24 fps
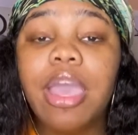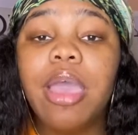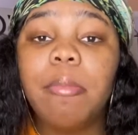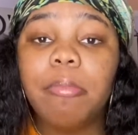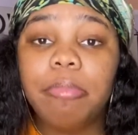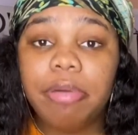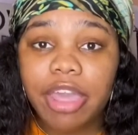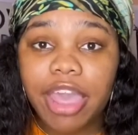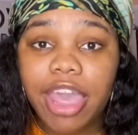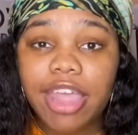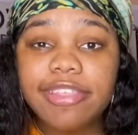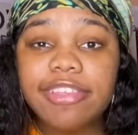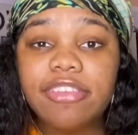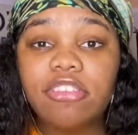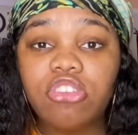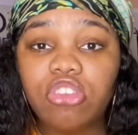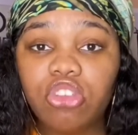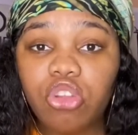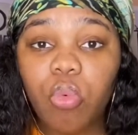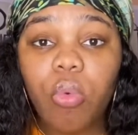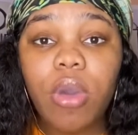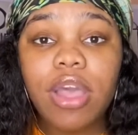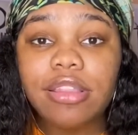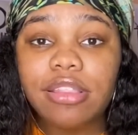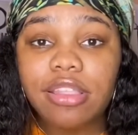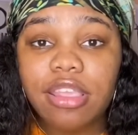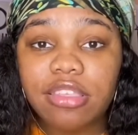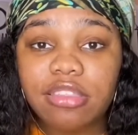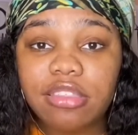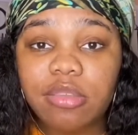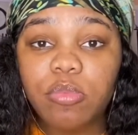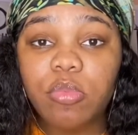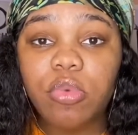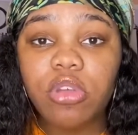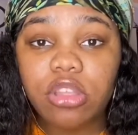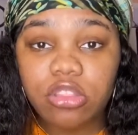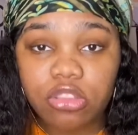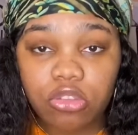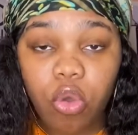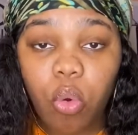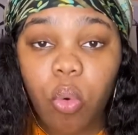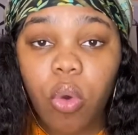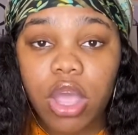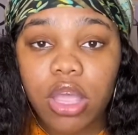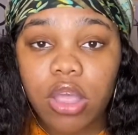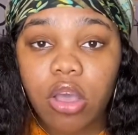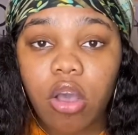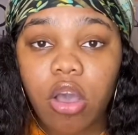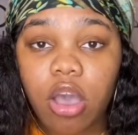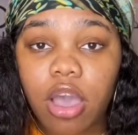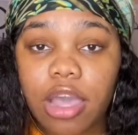Pay attention to what's going on.